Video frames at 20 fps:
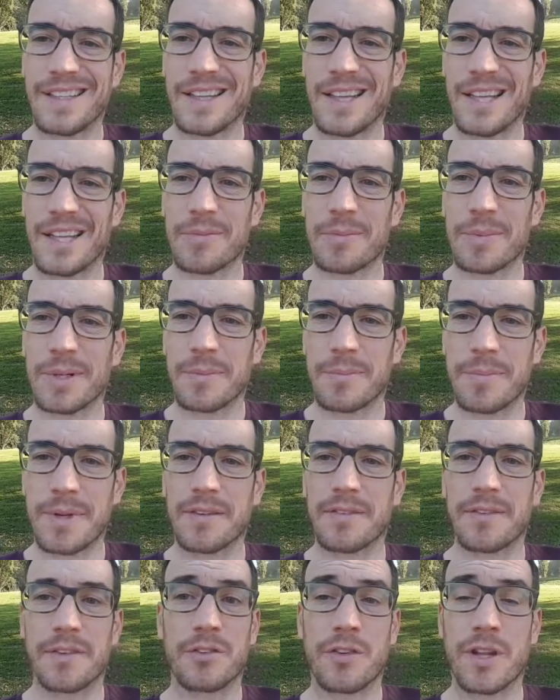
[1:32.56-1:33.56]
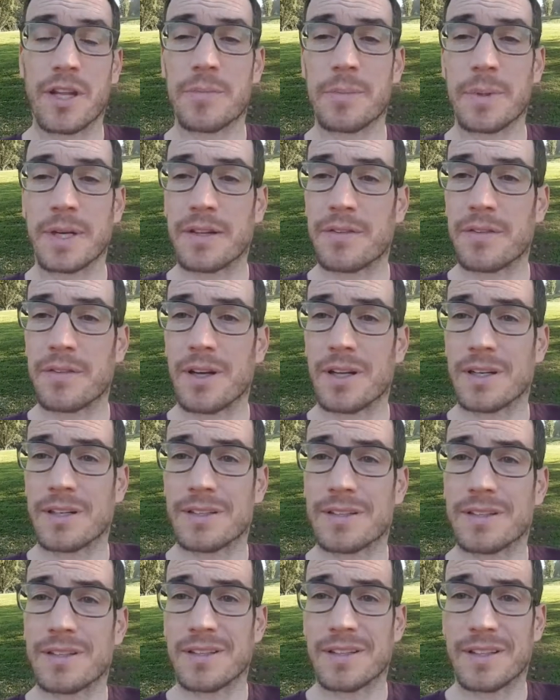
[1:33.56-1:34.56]
that's my message, that's my thought,
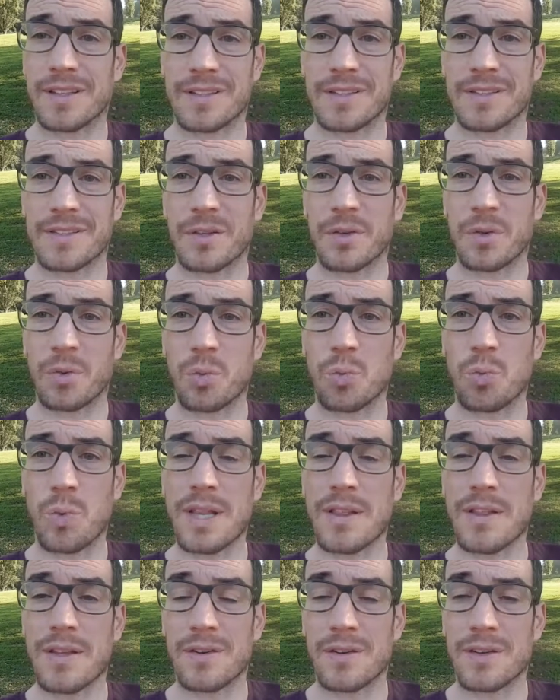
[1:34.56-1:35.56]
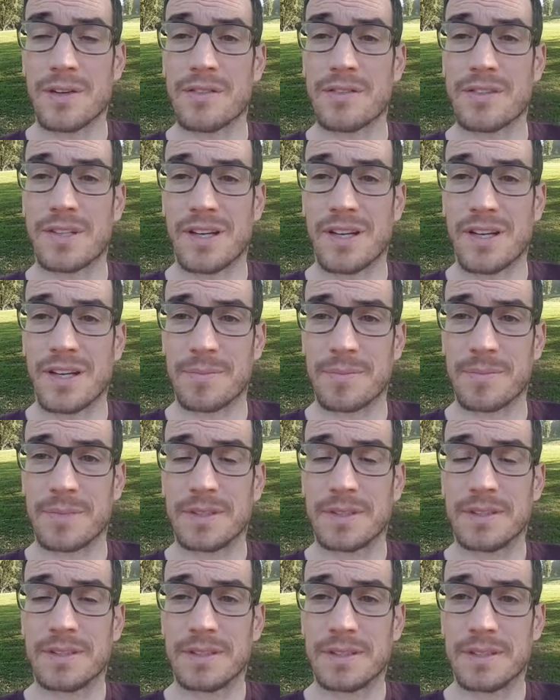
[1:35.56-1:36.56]
that when there is time
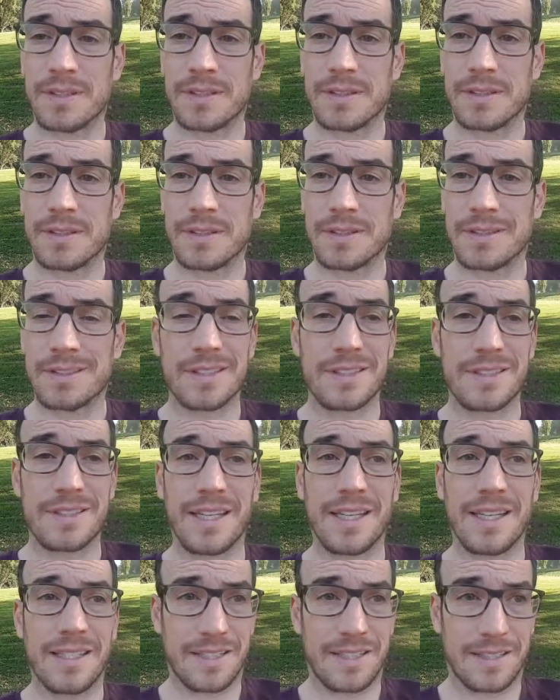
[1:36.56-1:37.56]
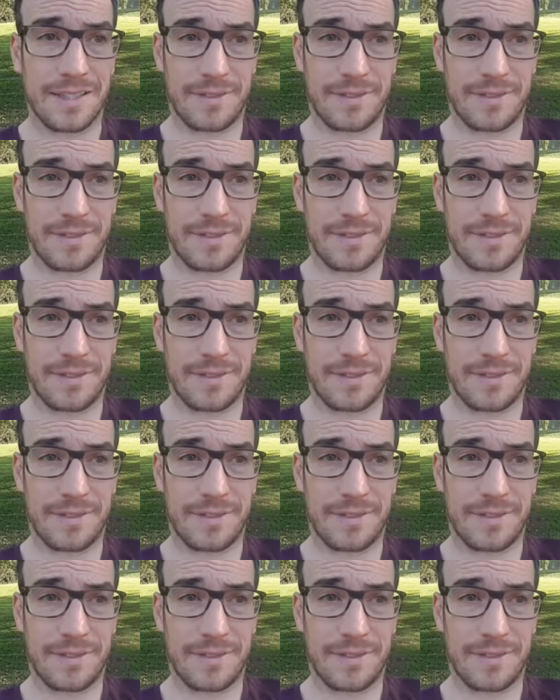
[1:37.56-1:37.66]
to take,